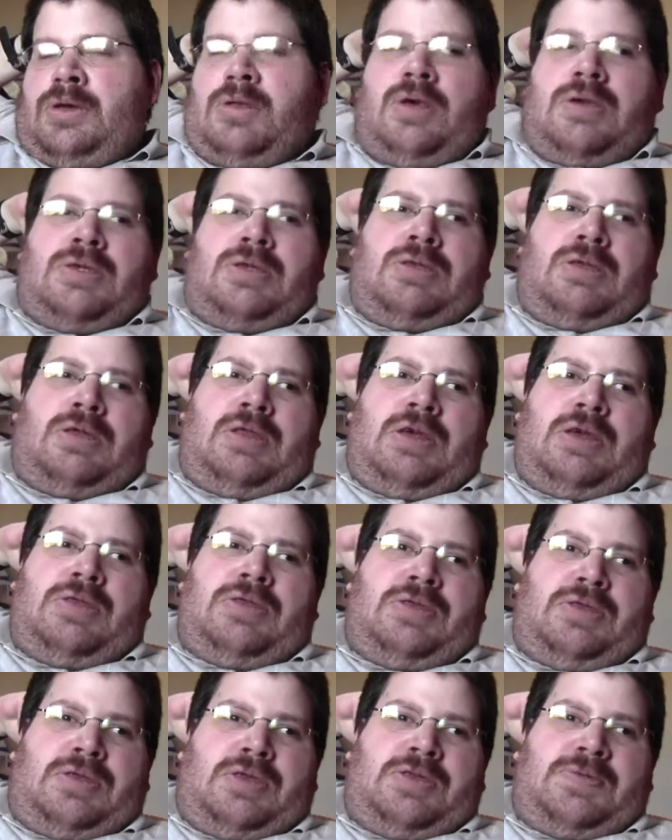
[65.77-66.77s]
like something
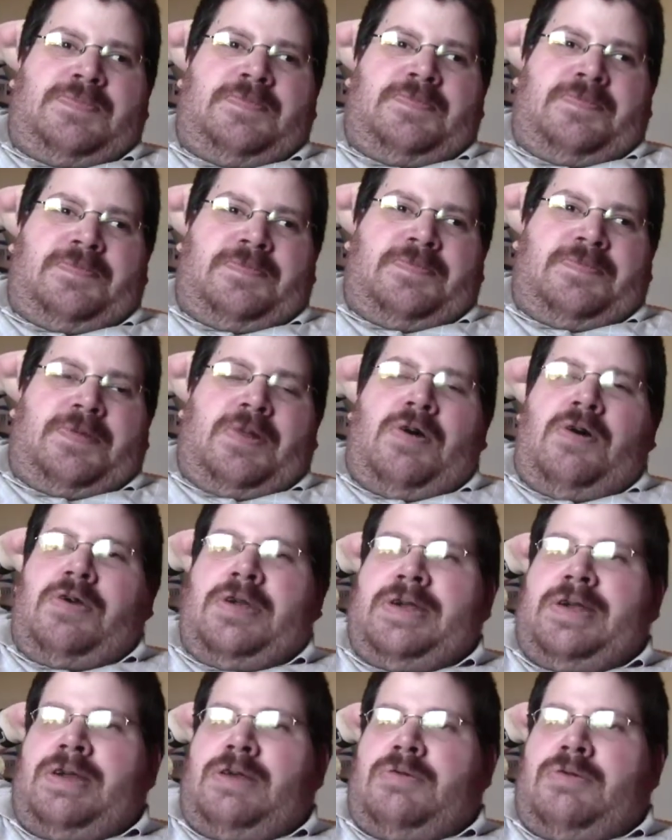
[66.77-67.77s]
like this
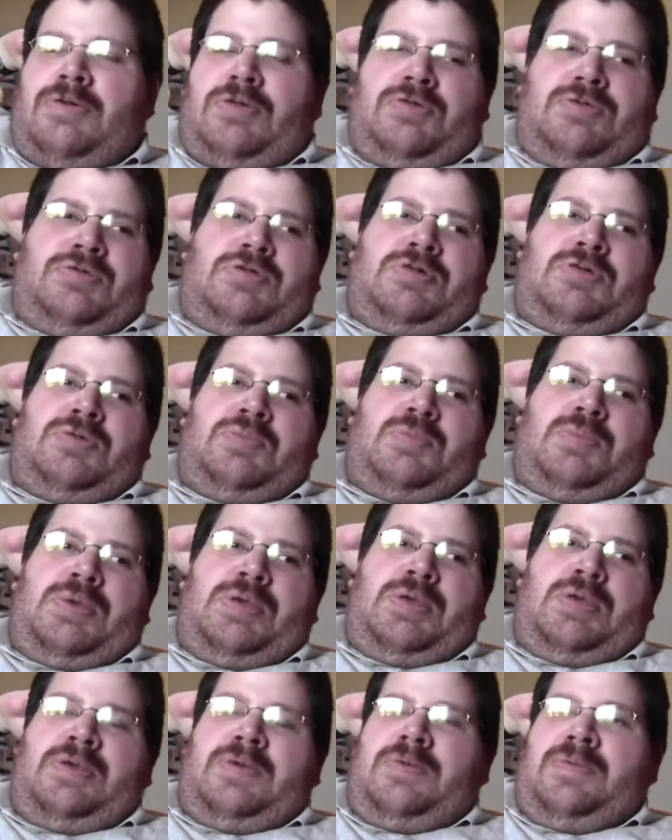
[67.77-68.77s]
vlog here, it'll just
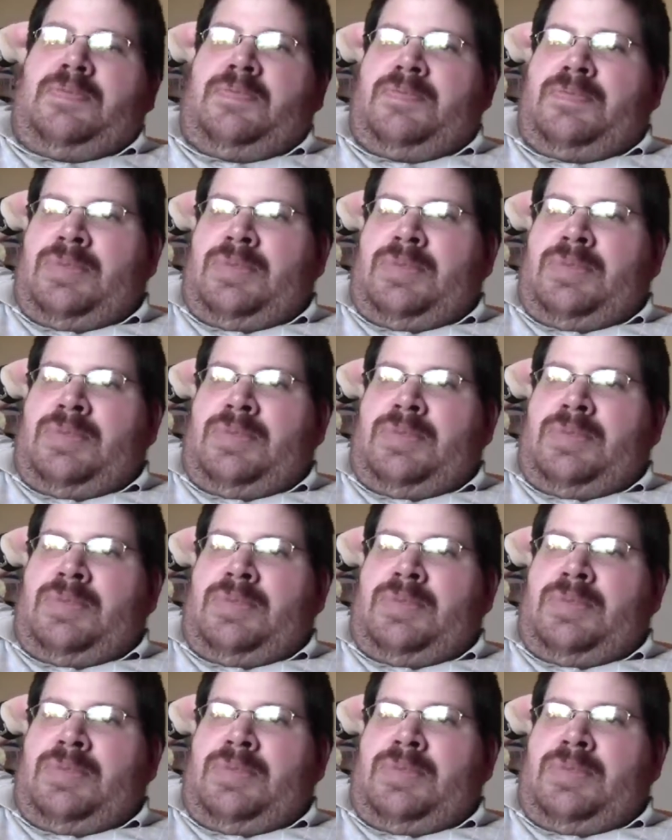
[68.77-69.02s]
be